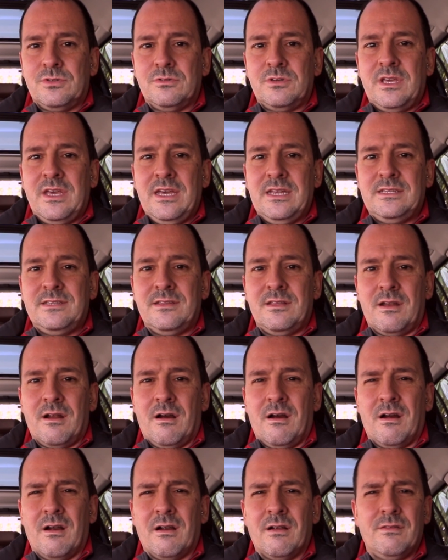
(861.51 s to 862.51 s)
So kids that
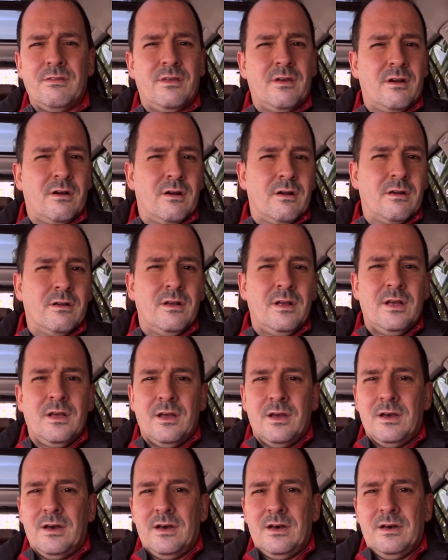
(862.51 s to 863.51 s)
are that are
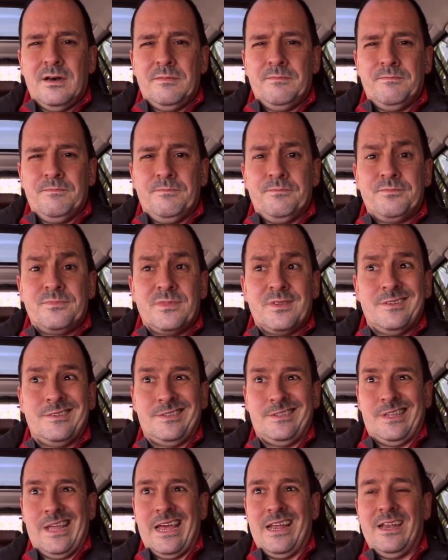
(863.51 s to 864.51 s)
um,
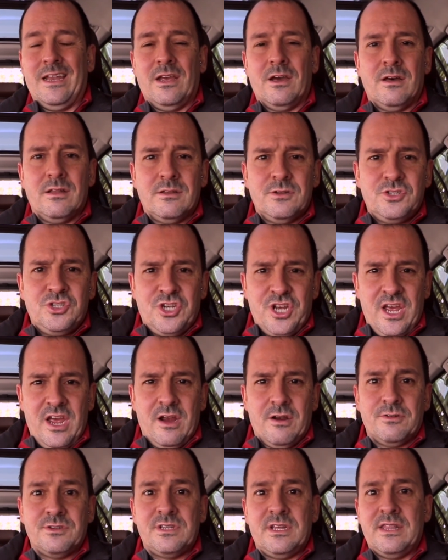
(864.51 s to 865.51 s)
standing on the
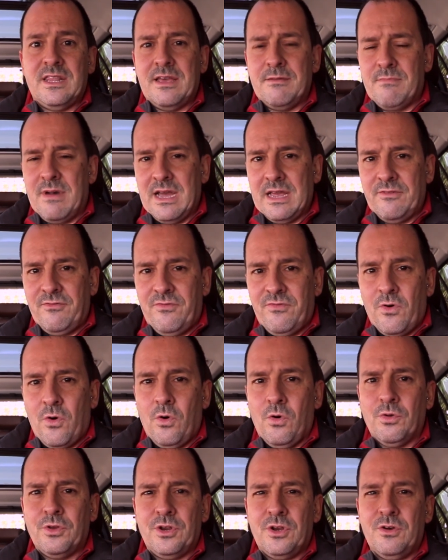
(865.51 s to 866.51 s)
chairs and they might fall.